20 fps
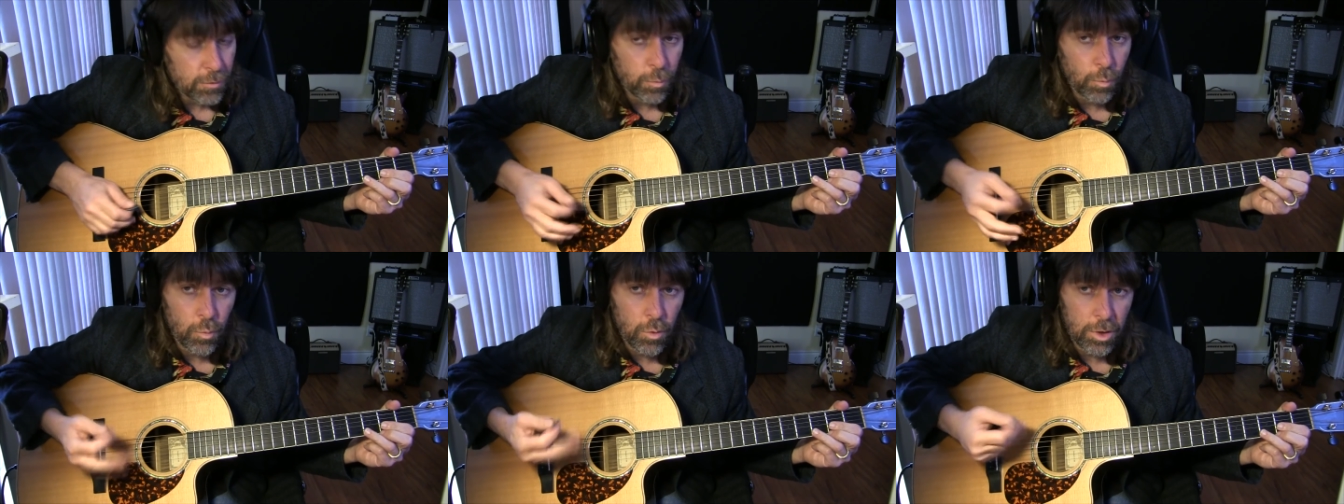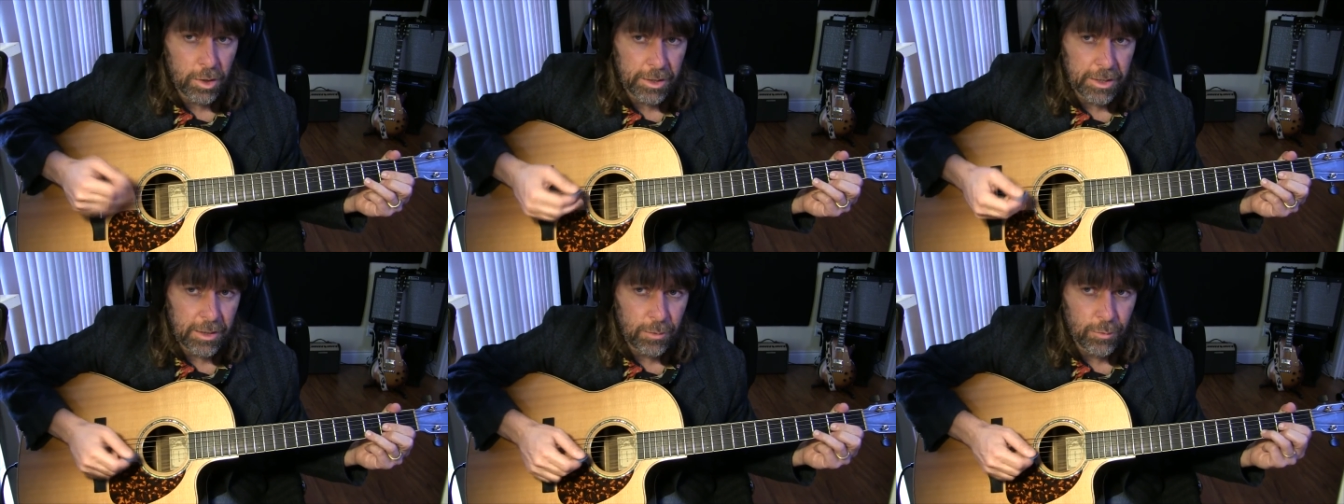
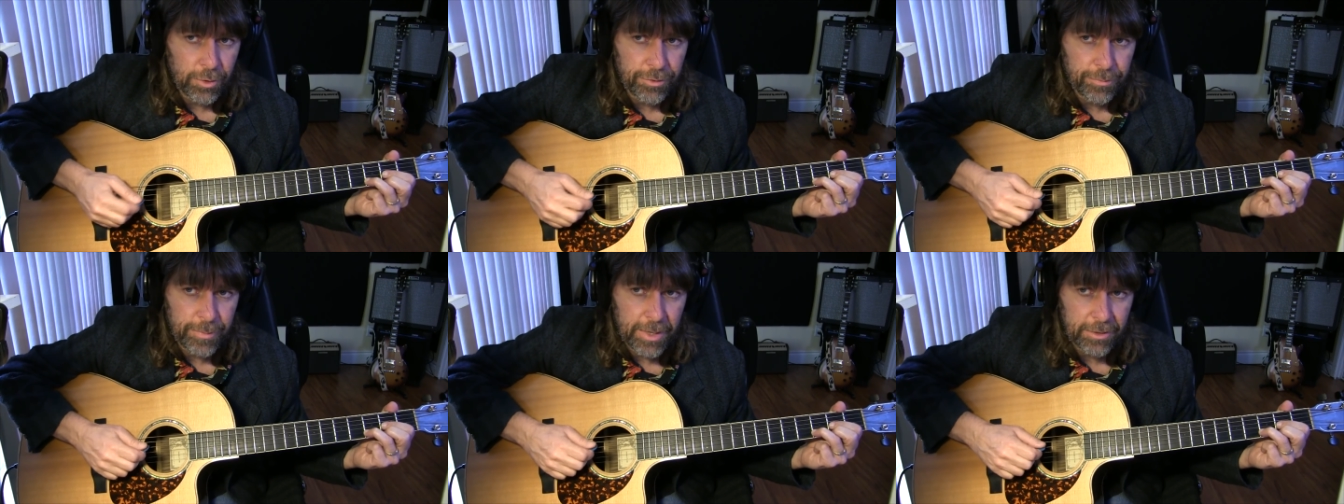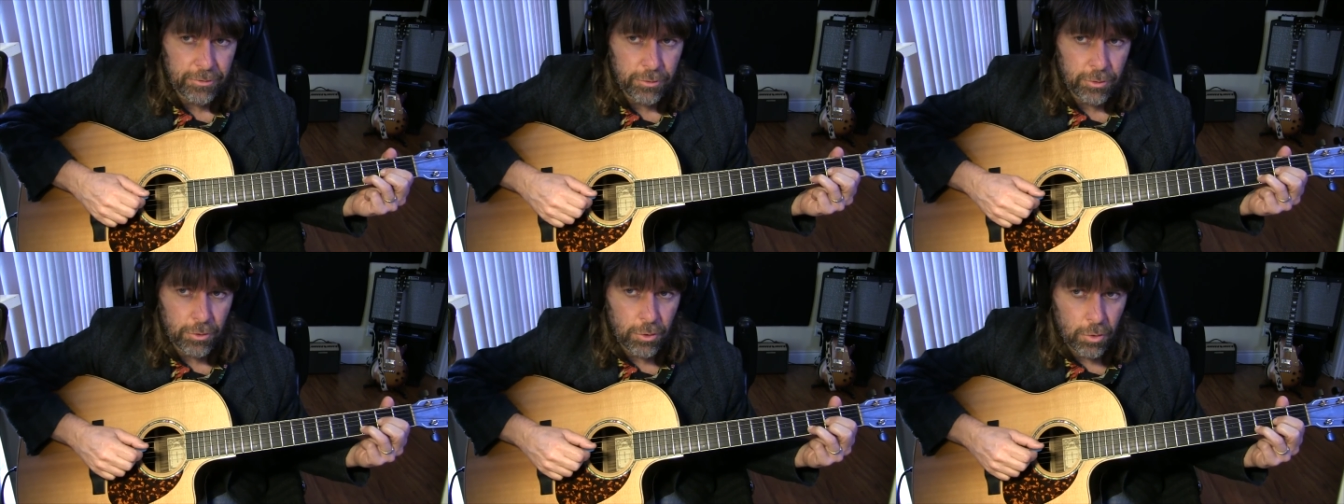working with
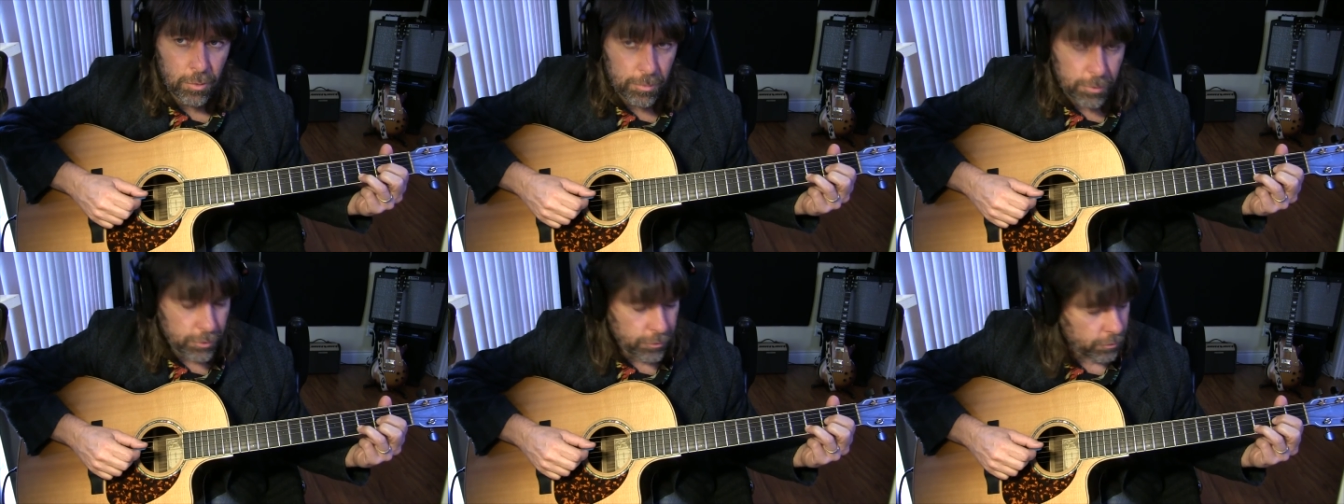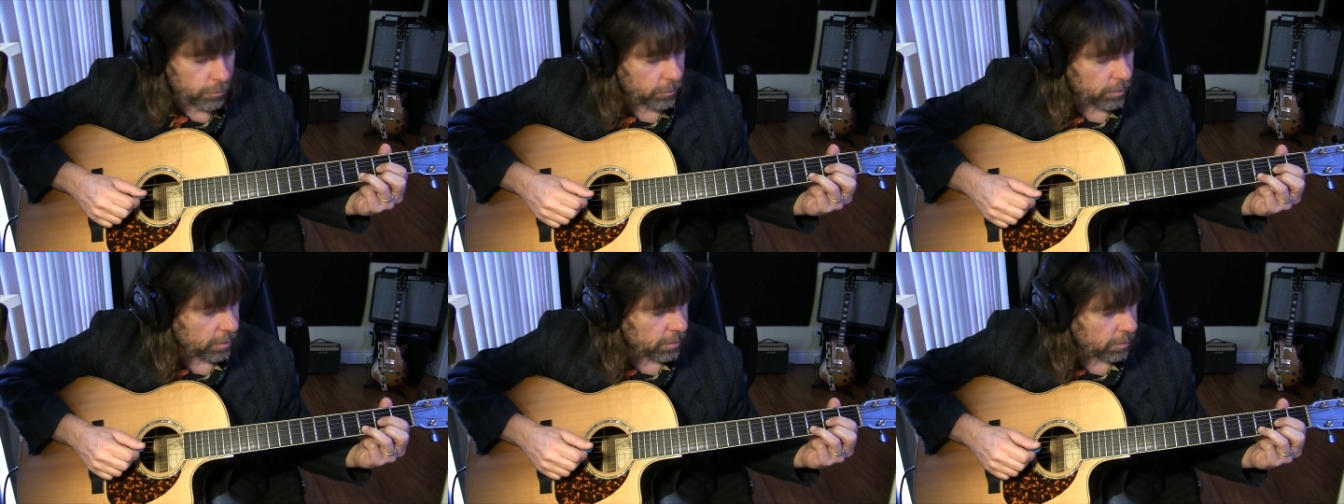metronomes
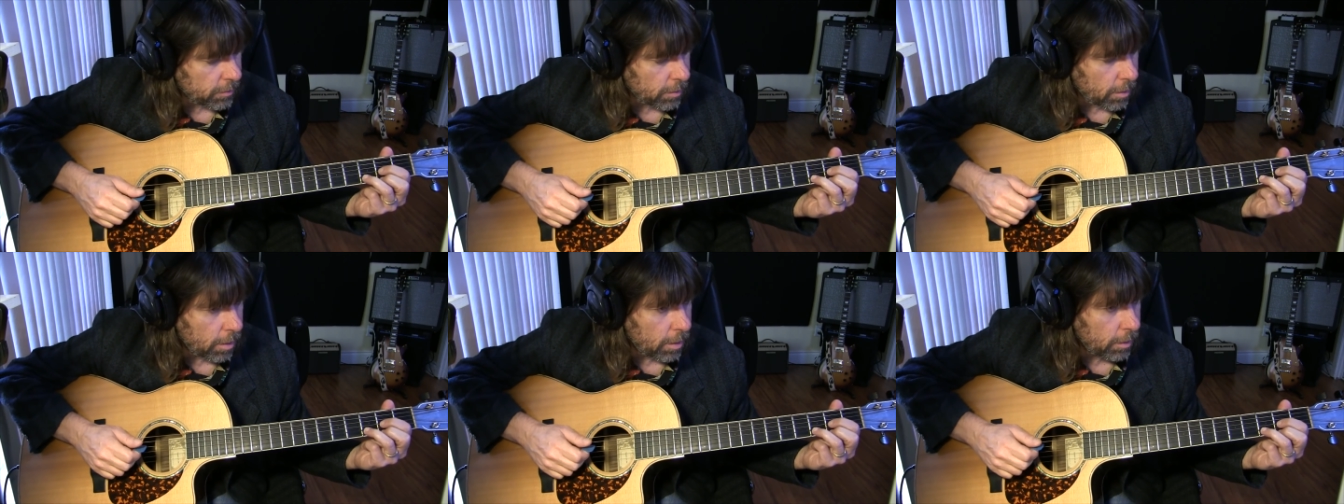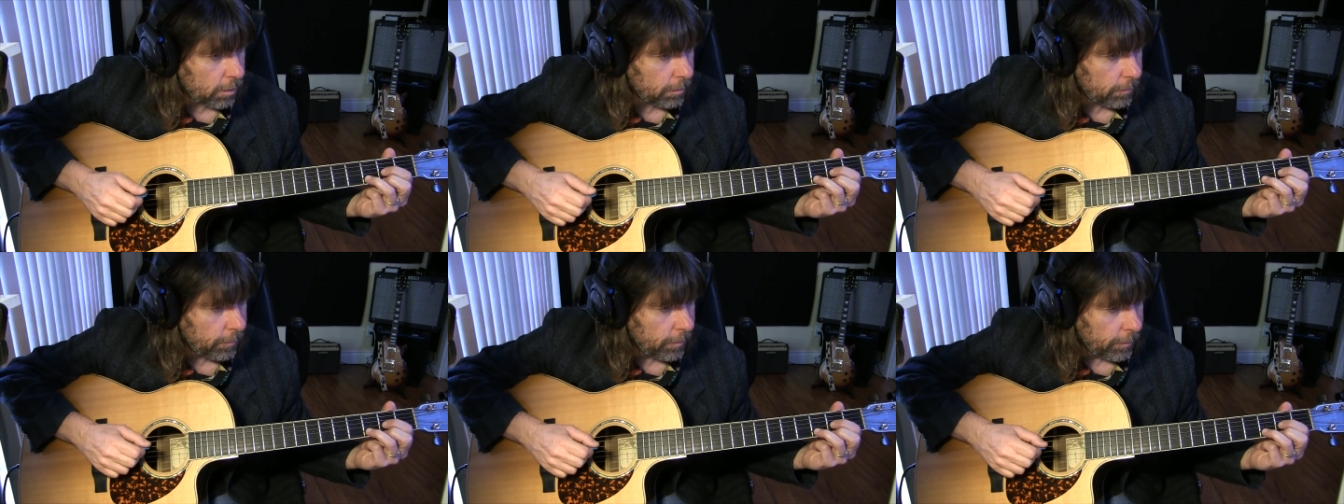through this
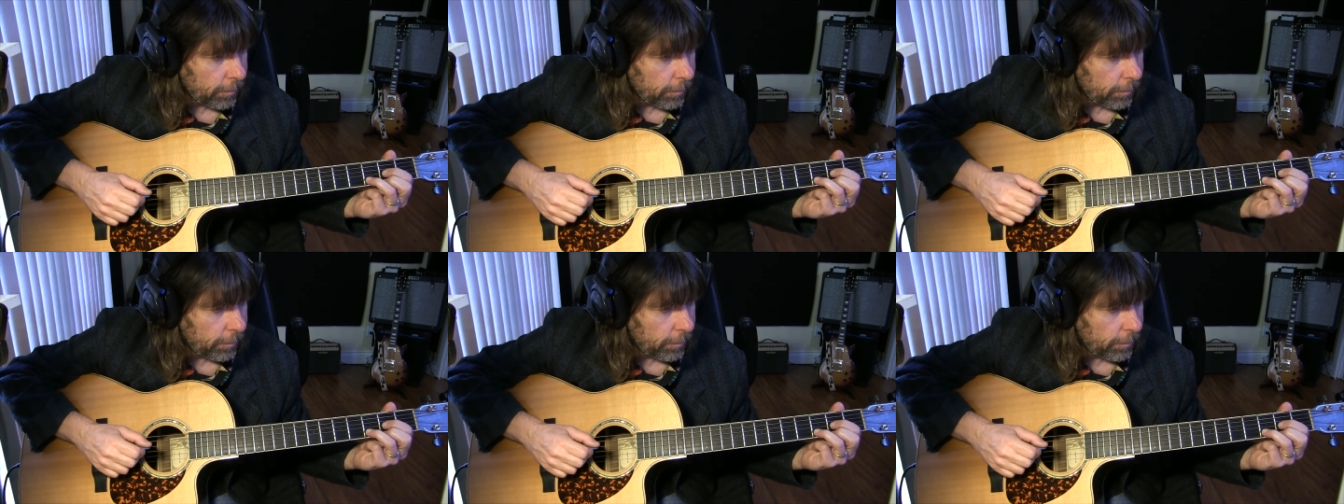song.